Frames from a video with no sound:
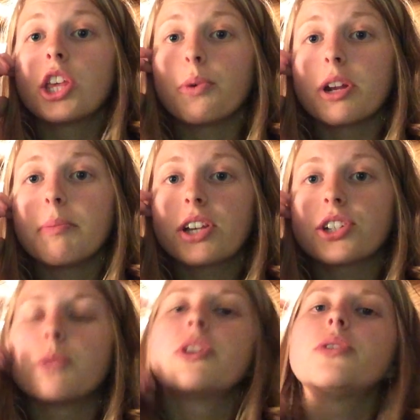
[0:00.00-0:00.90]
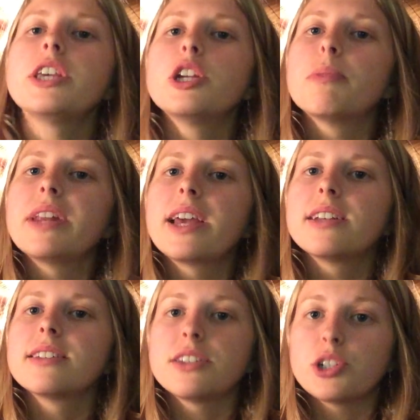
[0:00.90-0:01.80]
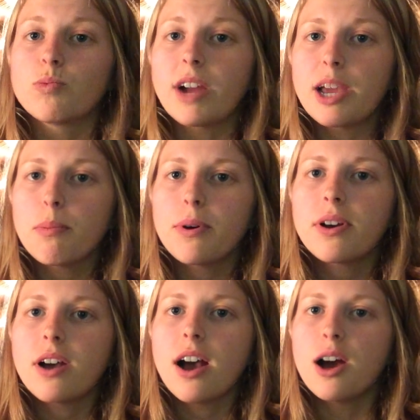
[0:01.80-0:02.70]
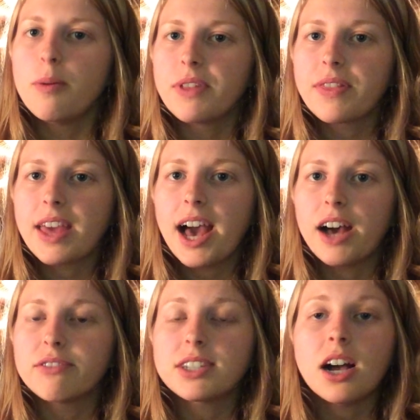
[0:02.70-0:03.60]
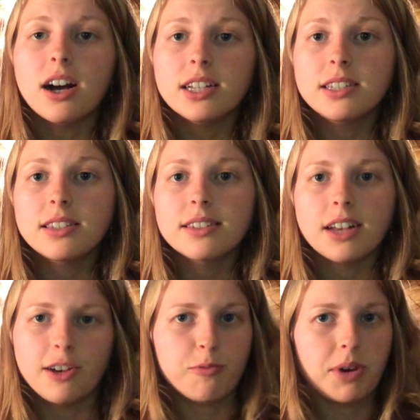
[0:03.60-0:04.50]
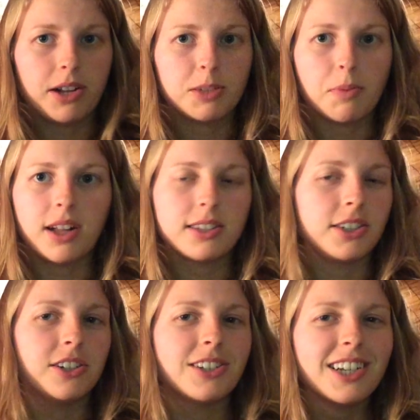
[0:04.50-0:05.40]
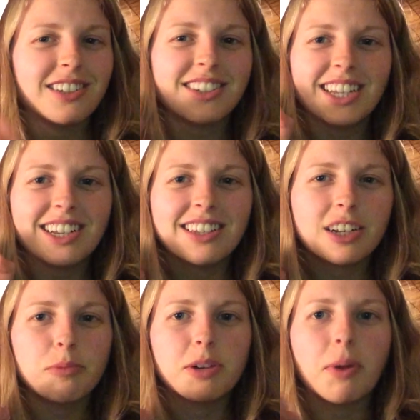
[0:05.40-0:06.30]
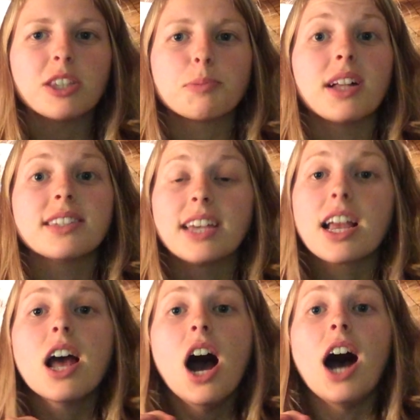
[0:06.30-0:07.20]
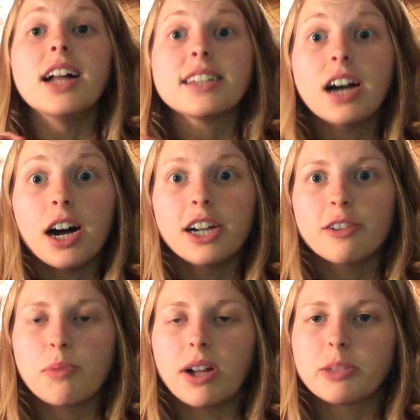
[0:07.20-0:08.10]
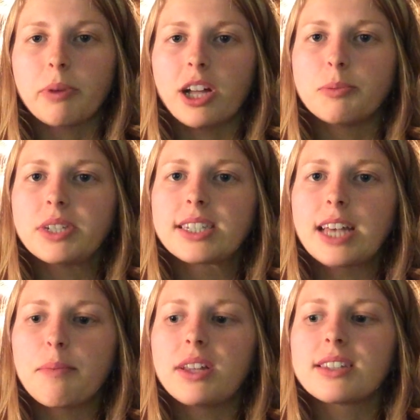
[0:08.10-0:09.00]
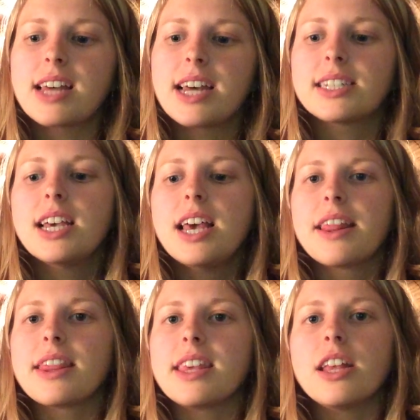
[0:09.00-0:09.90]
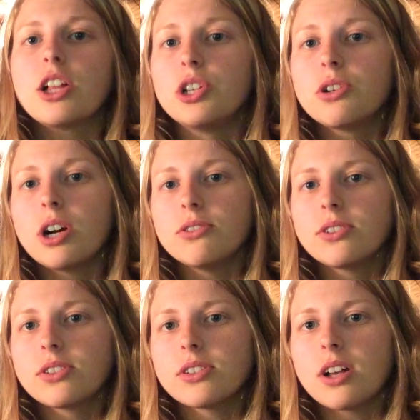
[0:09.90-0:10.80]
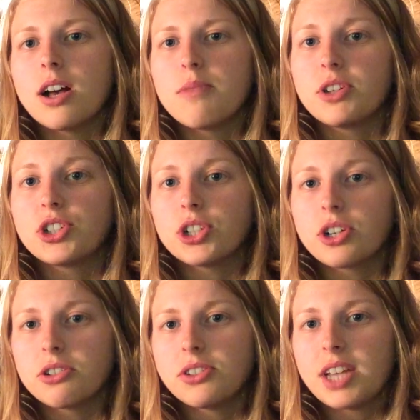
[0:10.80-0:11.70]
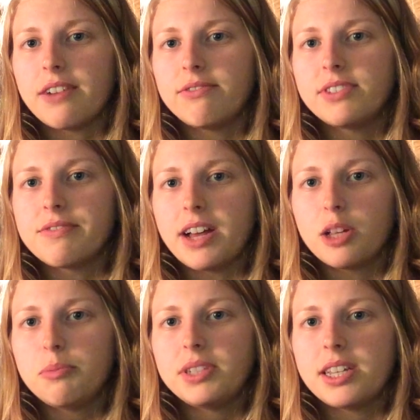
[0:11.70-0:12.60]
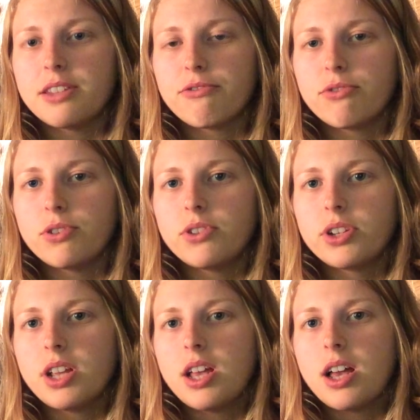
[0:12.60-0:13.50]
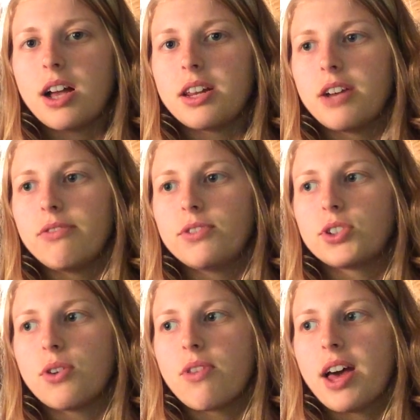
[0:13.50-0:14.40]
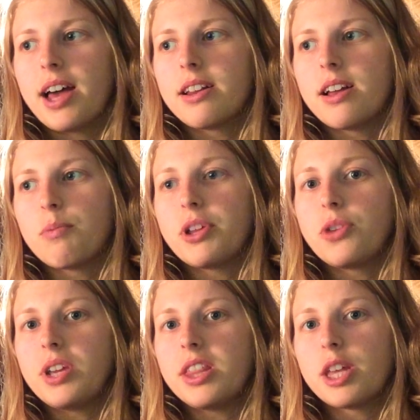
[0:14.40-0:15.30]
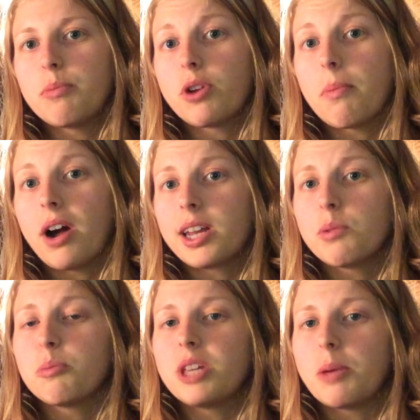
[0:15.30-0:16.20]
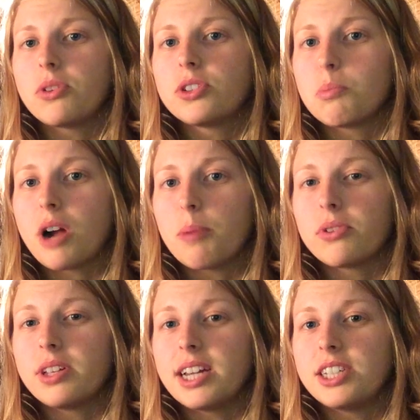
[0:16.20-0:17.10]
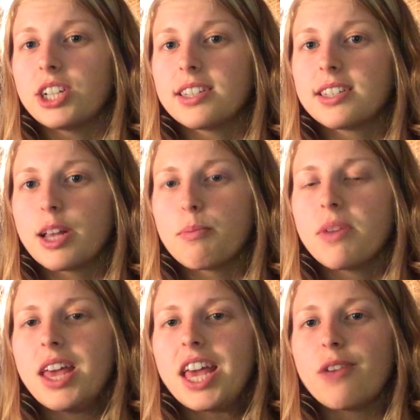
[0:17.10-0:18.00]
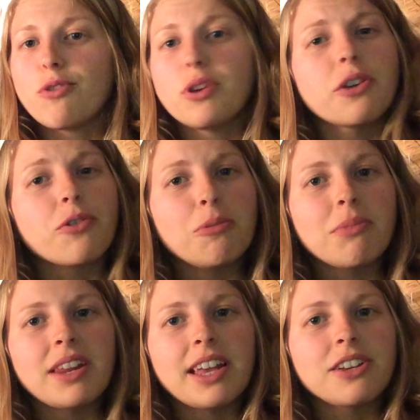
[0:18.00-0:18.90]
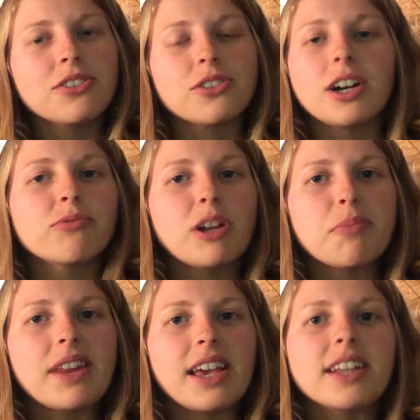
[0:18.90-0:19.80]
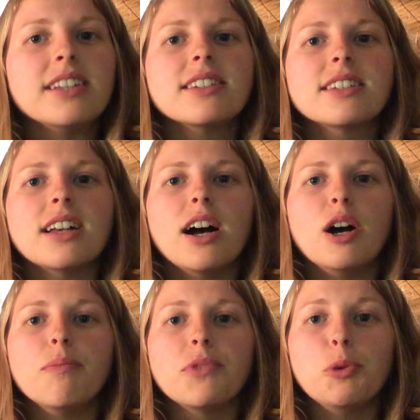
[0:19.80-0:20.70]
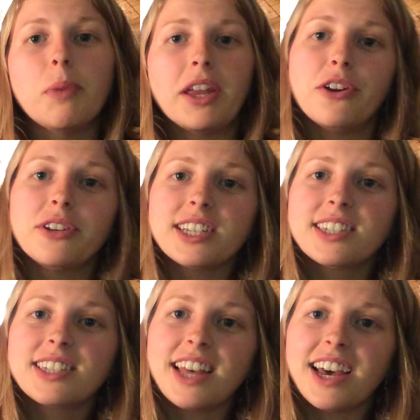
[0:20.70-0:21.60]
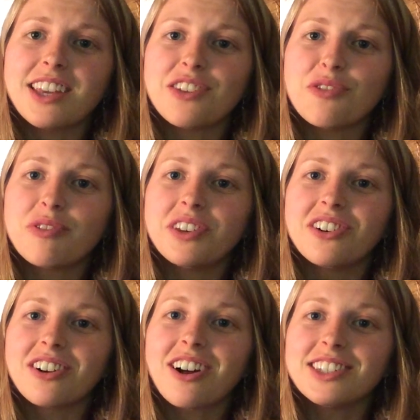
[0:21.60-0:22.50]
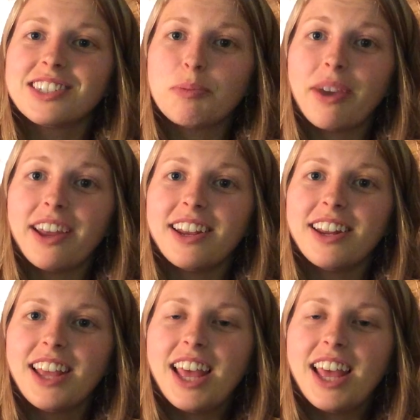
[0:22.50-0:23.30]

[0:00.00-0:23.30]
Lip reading: you want to make sure when you eat your bananas that they're ripe, that they have tons of brown spots, not just like a little bit of brown spots, like a ton of brown spots, because that means that the glucose, the sugars have developed in the fruit enough so that when you eat them, your body will be able to properly digest them. If you eat green bananas or unripe bananas, you may notice that you feel constipated,